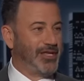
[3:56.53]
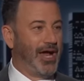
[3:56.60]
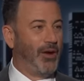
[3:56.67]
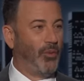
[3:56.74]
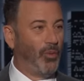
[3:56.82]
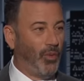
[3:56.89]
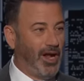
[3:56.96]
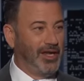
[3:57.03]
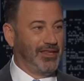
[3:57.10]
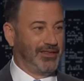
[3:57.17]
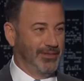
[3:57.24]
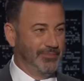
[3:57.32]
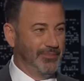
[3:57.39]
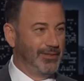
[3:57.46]
Not one of
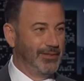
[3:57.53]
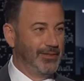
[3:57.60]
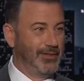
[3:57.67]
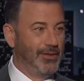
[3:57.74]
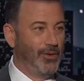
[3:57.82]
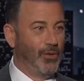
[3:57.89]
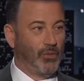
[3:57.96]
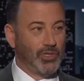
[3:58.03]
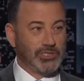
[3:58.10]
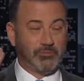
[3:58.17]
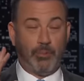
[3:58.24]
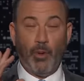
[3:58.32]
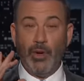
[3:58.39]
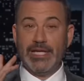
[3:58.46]
them was
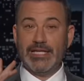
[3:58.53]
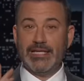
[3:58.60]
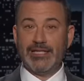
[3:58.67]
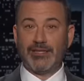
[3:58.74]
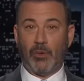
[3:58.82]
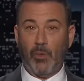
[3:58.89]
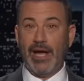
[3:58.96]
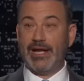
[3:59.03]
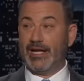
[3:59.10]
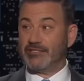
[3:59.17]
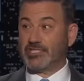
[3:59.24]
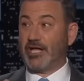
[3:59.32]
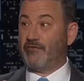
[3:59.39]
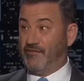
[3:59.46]
pointed at the White
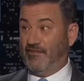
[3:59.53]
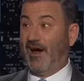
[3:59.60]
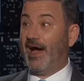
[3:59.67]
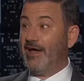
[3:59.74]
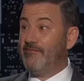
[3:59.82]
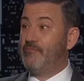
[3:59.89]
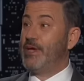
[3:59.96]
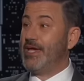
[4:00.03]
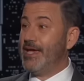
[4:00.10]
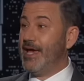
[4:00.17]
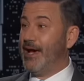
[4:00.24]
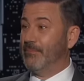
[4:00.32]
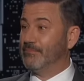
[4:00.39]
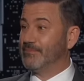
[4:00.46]
House at 5
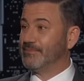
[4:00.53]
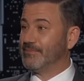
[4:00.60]
p.m.